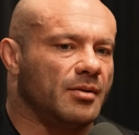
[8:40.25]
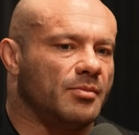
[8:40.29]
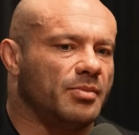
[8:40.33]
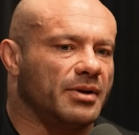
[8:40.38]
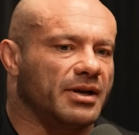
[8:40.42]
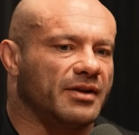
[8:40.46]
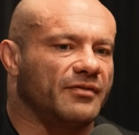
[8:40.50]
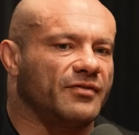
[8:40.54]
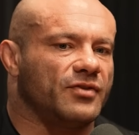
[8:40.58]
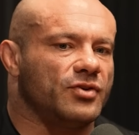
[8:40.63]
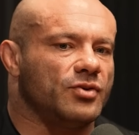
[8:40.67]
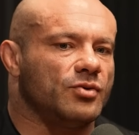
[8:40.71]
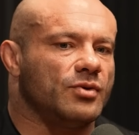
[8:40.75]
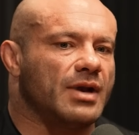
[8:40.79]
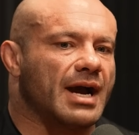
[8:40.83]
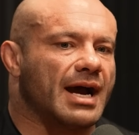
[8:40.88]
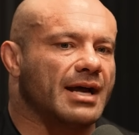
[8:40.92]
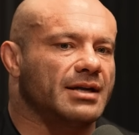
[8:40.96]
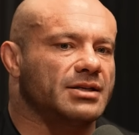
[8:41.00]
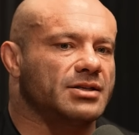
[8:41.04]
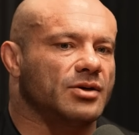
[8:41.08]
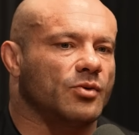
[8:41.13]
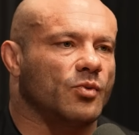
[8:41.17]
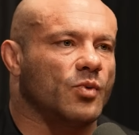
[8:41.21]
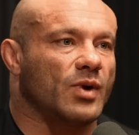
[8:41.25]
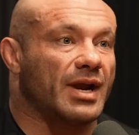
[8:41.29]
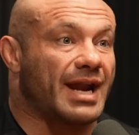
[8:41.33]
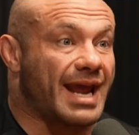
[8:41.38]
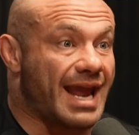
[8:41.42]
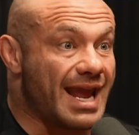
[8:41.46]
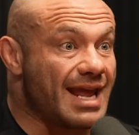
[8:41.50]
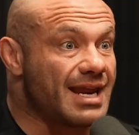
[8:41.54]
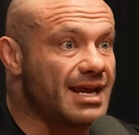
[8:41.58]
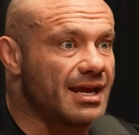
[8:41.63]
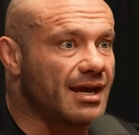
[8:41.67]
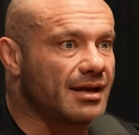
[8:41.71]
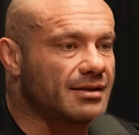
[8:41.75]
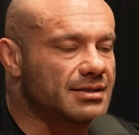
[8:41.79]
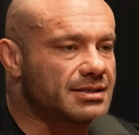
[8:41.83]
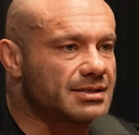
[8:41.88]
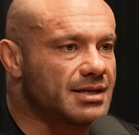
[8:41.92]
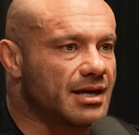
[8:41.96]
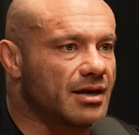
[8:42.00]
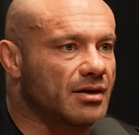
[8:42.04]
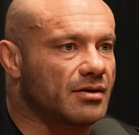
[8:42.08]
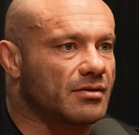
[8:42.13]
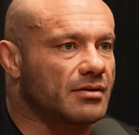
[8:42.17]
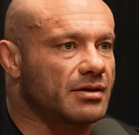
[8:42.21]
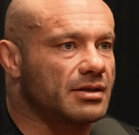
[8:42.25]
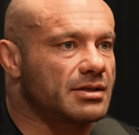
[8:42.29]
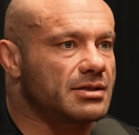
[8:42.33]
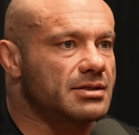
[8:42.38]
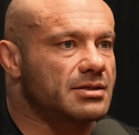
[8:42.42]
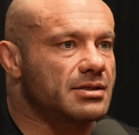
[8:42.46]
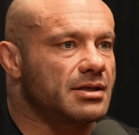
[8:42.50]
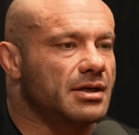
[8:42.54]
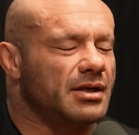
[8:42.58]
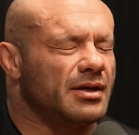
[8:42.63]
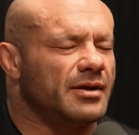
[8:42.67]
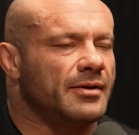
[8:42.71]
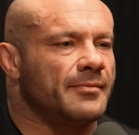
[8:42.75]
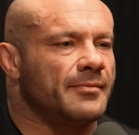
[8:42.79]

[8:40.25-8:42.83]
But if you got to one eighty on steroids